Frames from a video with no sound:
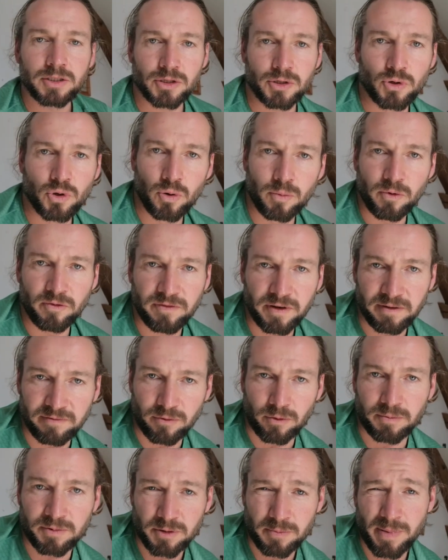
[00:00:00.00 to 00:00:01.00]
So normal
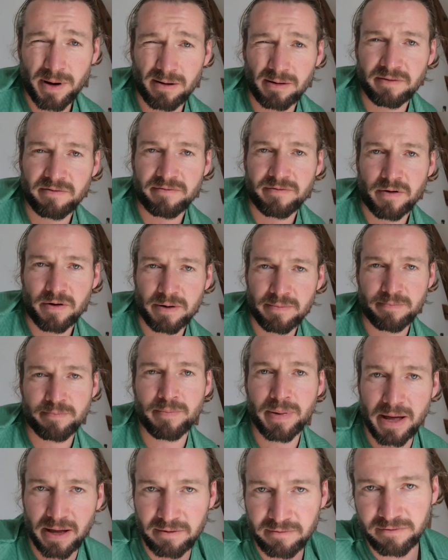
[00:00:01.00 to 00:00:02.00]
flip-flops are apparently very
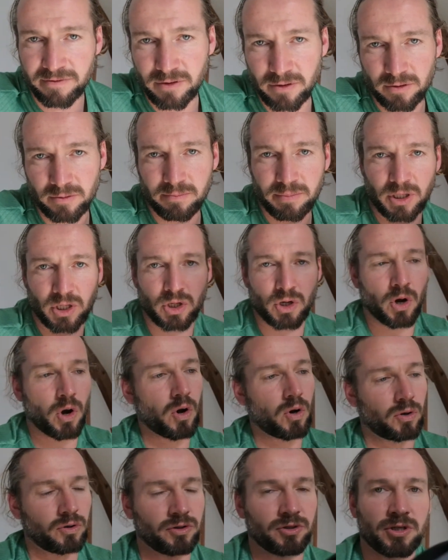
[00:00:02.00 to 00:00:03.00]
bad for you
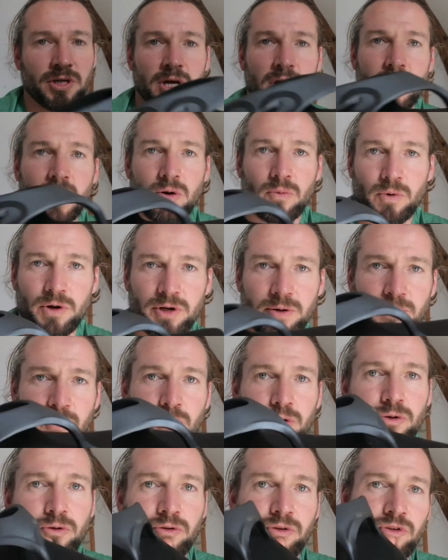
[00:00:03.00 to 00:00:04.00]
because when you
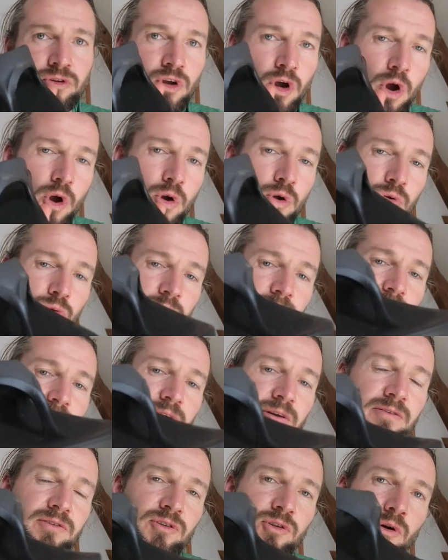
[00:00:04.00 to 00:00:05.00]
put your toe in
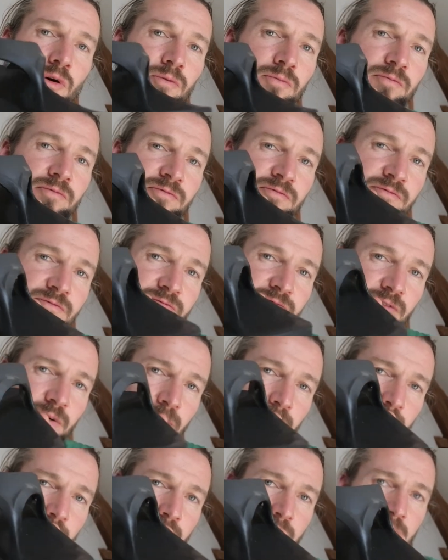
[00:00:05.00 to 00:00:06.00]
that top
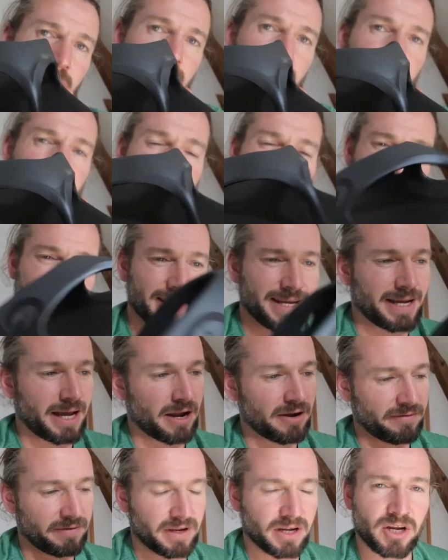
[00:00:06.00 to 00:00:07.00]
front bit,
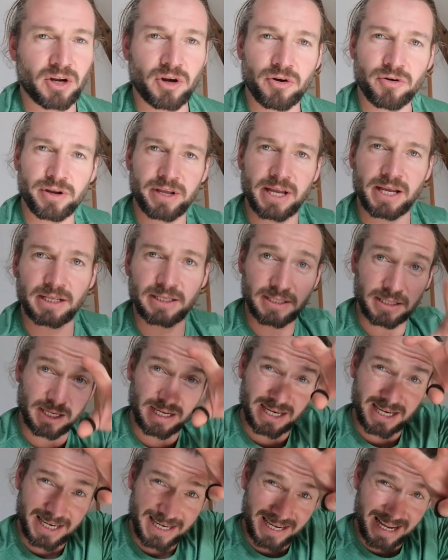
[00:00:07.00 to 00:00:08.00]
it creates a
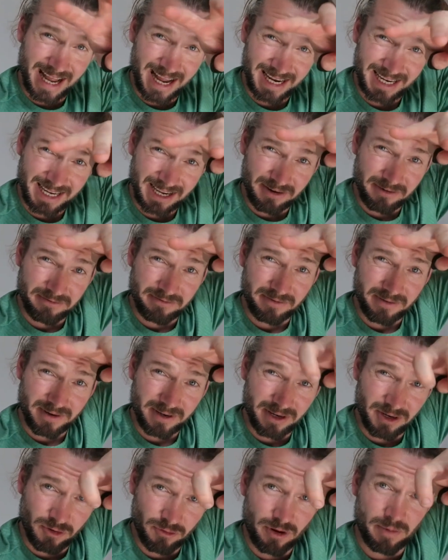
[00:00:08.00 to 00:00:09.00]
kind of
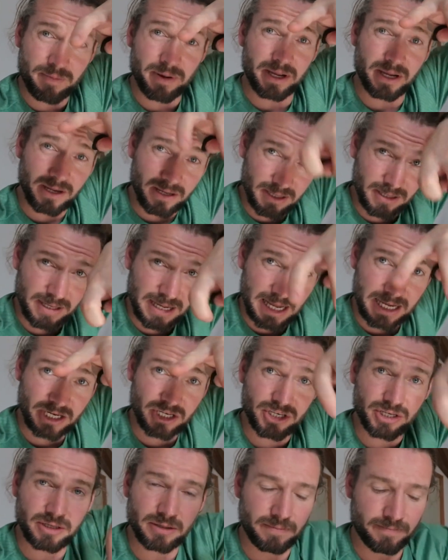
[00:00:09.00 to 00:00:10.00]
gripping
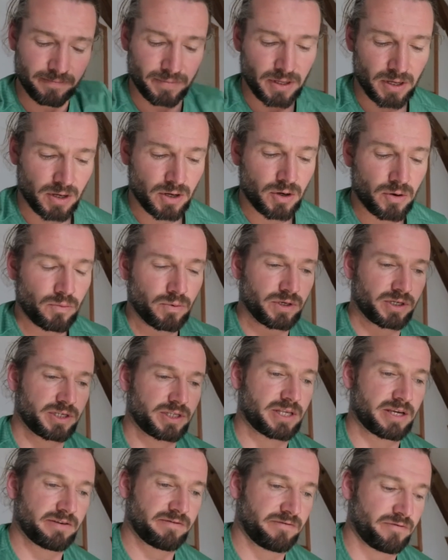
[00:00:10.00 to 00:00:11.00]
action, which
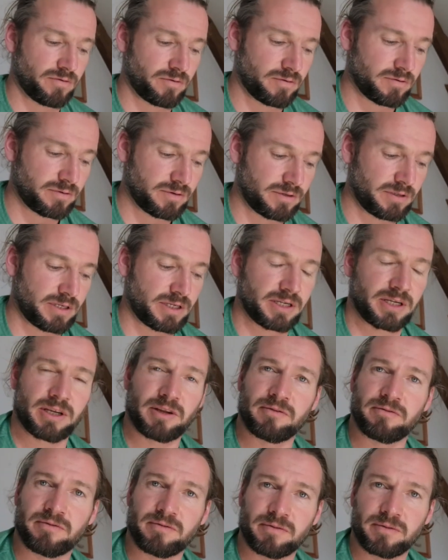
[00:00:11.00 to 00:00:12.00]
therefore
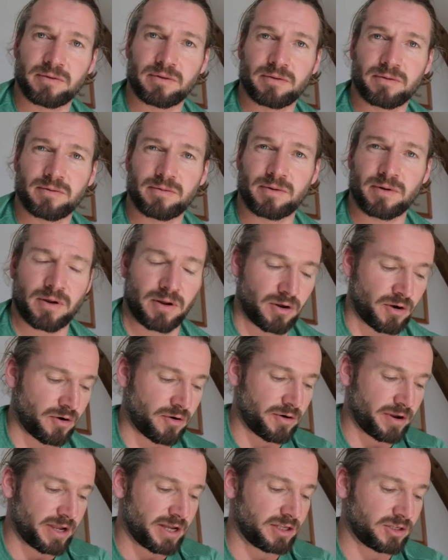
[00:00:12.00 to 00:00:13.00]

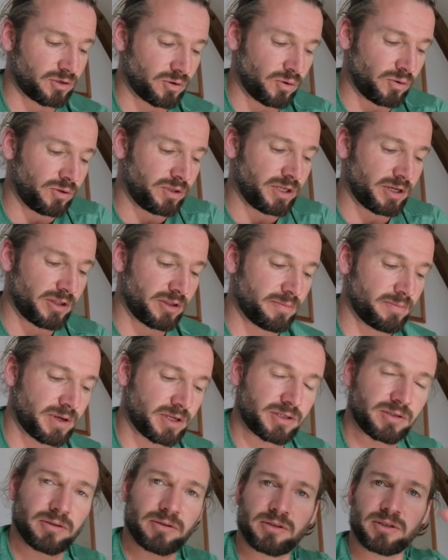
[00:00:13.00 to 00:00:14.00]
creates all the other
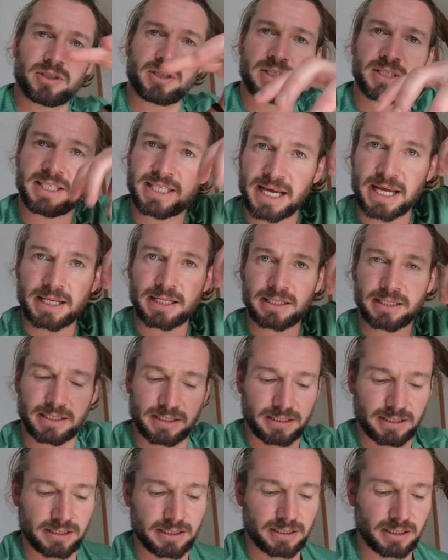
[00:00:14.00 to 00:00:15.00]
muscles to tense
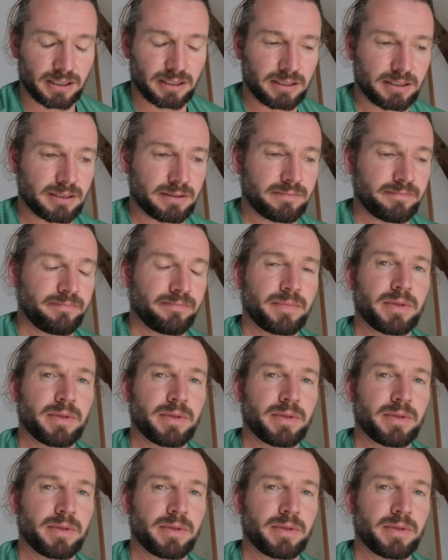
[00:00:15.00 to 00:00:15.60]
and tighten.